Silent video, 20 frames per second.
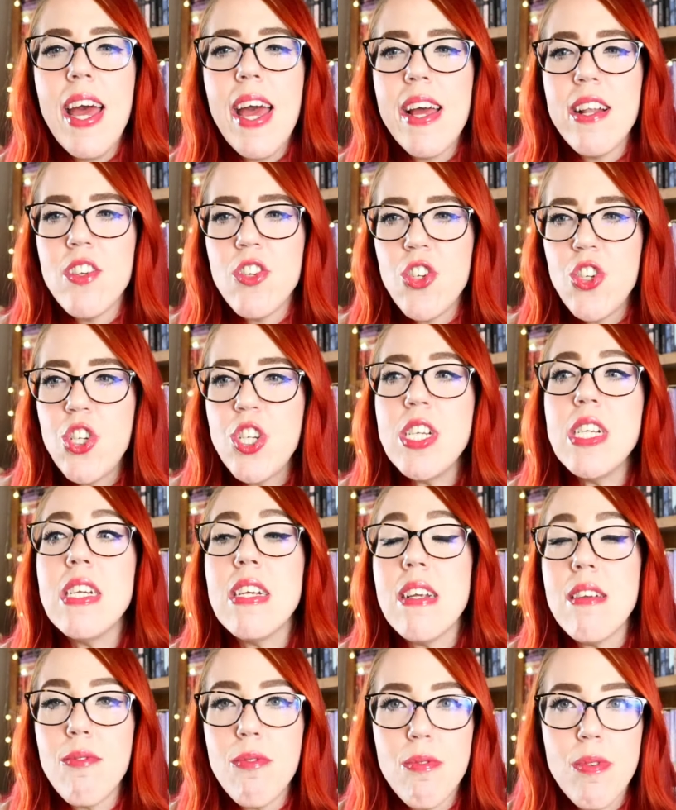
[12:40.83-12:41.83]
and
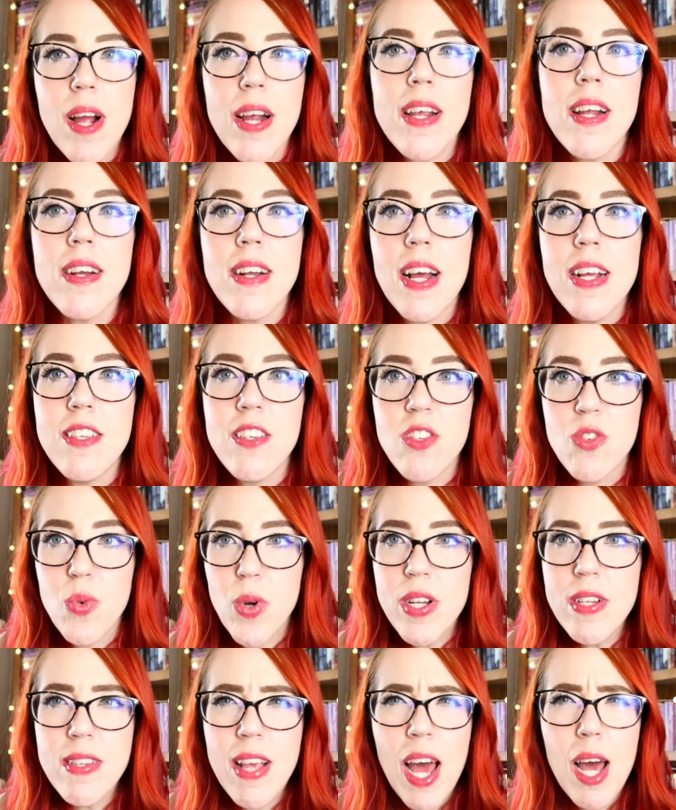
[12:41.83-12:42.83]
she recognizes
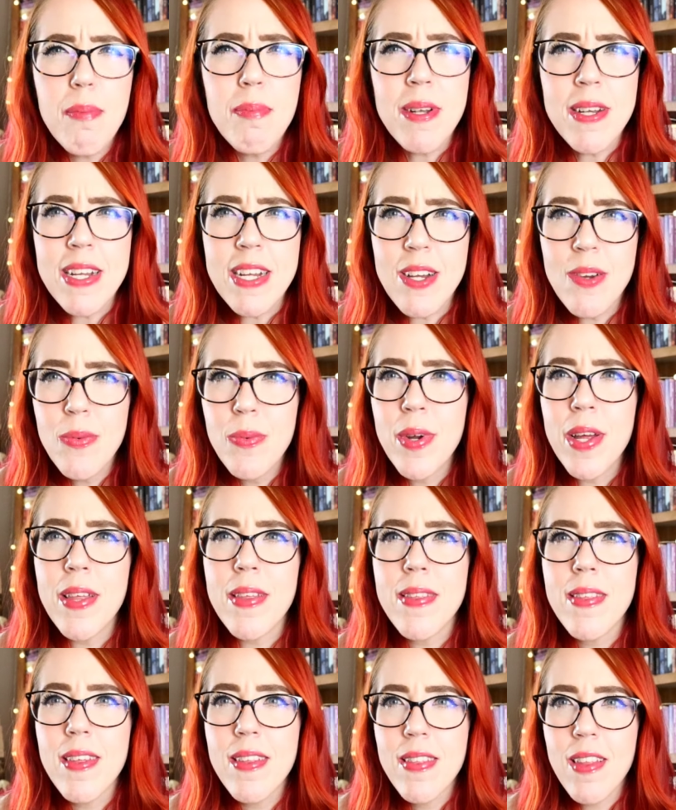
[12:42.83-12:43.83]
what is happening
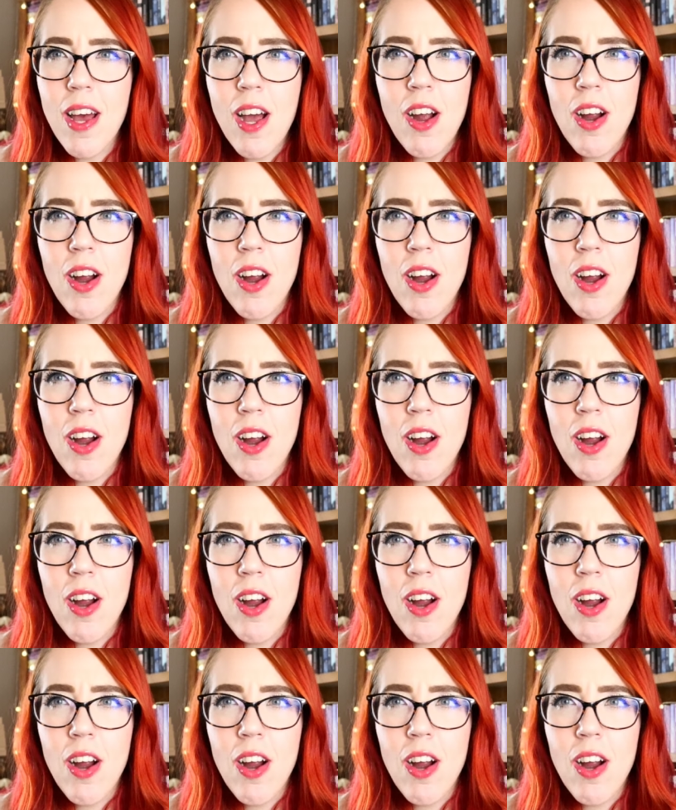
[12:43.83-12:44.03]
with